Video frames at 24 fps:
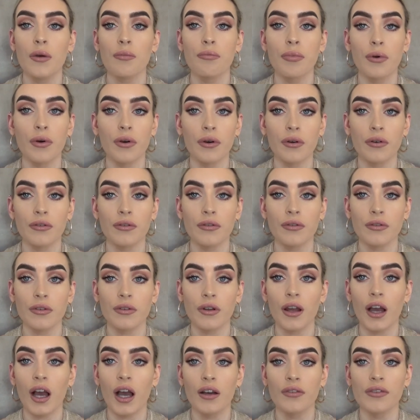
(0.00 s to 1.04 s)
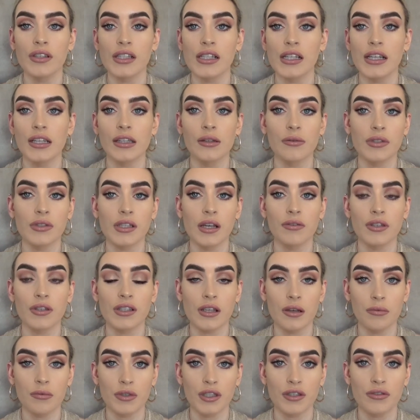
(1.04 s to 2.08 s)
but obviously there was only
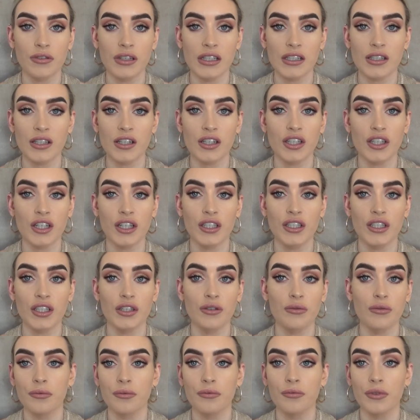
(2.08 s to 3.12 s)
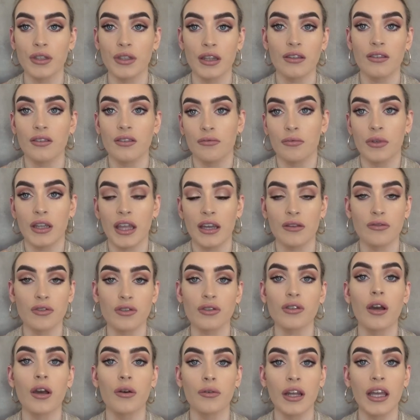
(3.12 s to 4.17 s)
so much research you could do without
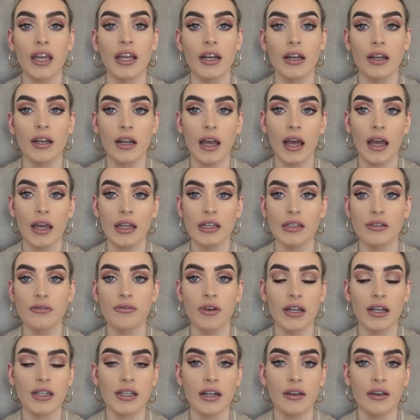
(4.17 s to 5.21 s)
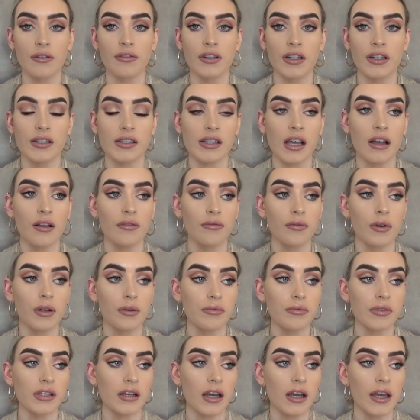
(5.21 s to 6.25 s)
just going in and finding out for yourself what it
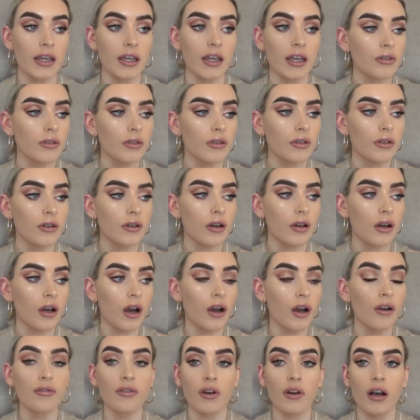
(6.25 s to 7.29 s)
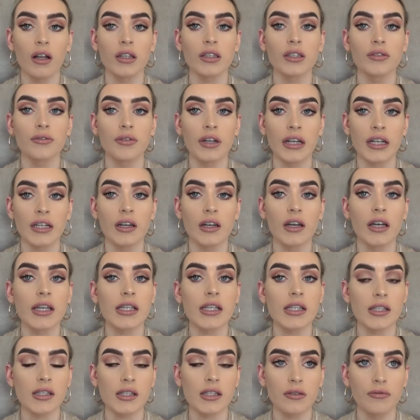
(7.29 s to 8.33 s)
was like. Overall, they're really
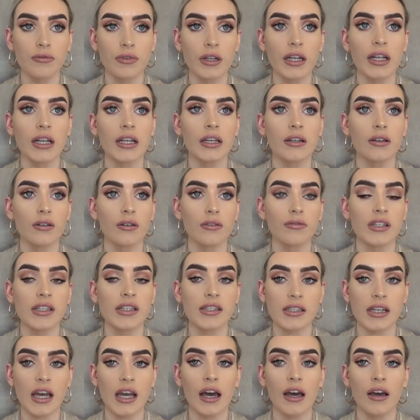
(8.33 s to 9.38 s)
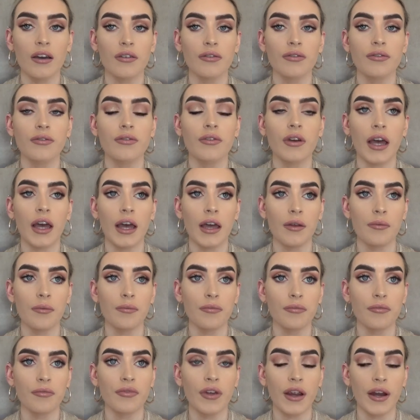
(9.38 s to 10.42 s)
nice, really lovely staff,
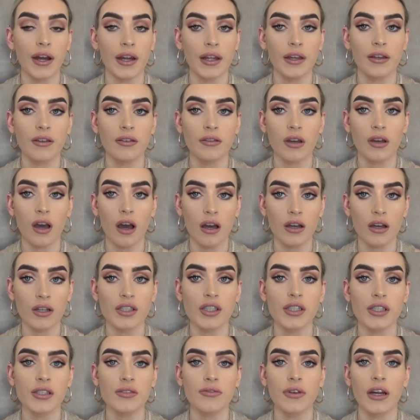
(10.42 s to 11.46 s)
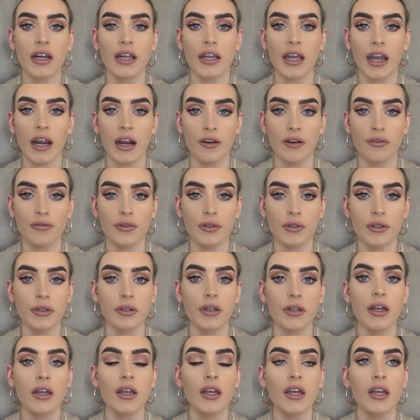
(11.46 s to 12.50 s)
very cautious, very
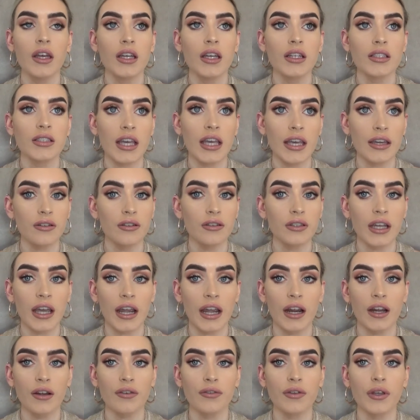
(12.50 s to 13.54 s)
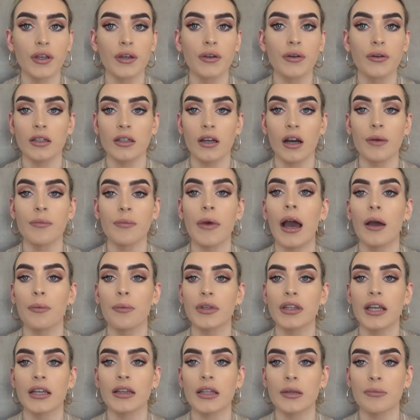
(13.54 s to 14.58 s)
careful, take good care of you. I'm
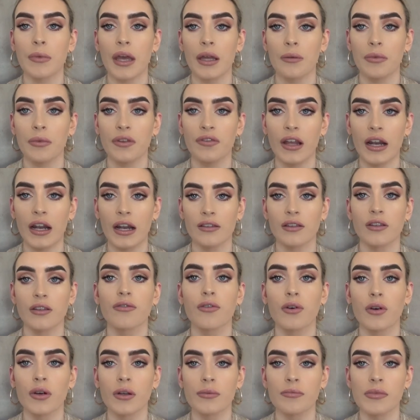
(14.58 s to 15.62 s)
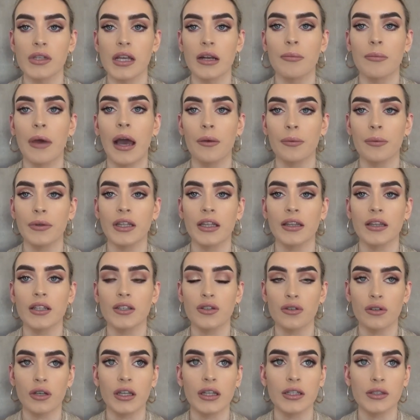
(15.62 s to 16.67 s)
happy that they made me fill out the forms, and I'm happy that they
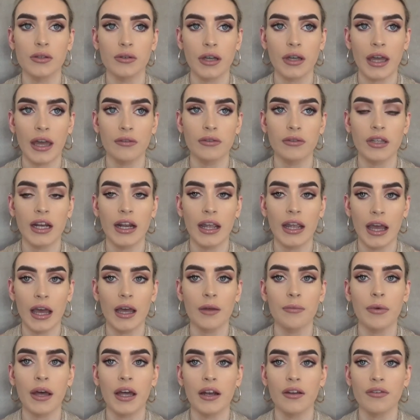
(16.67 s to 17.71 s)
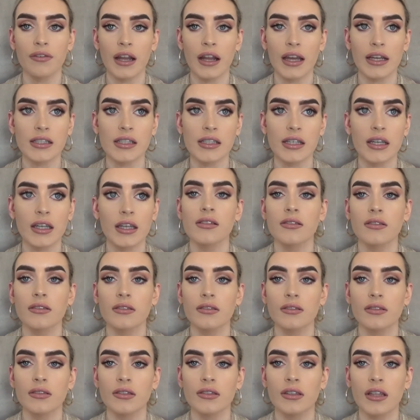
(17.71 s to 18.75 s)
took into account that I am anaphylactic.
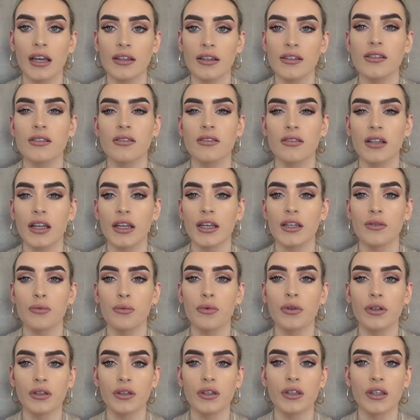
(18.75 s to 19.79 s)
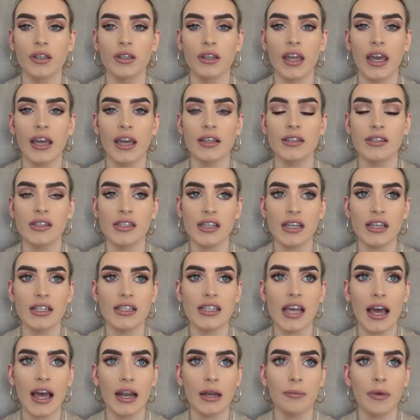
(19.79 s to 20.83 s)
That's like one of the things you can
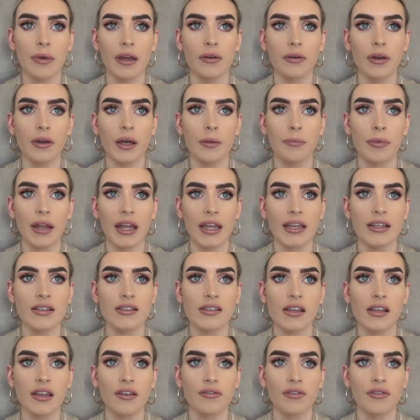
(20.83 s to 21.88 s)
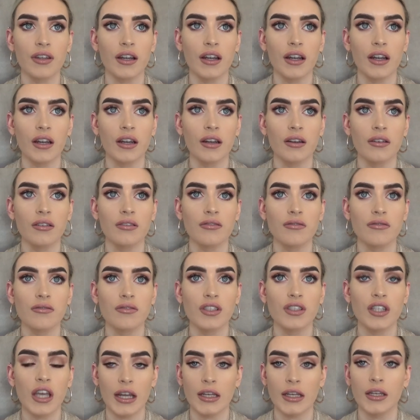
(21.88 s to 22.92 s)
tell about a place, if they're
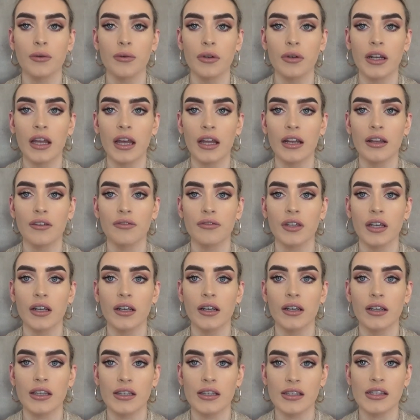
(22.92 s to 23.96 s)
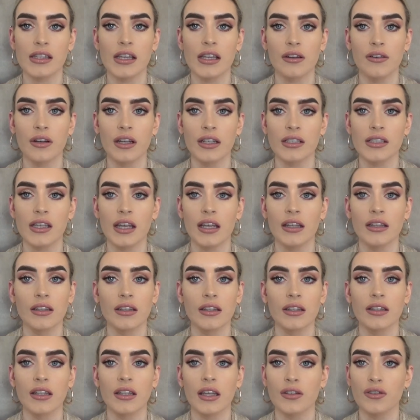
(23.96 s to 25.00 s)
genuine and if they're considerate, and
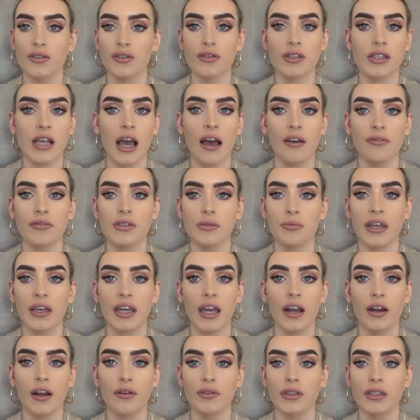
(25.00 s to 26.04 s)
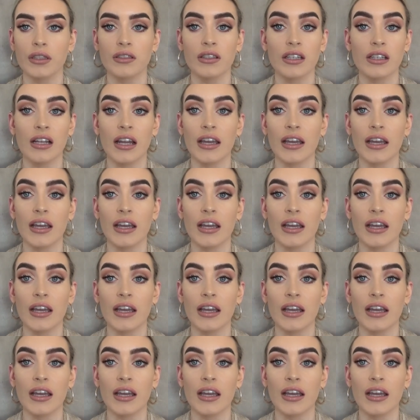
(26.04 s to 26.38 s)
they just have to be careful.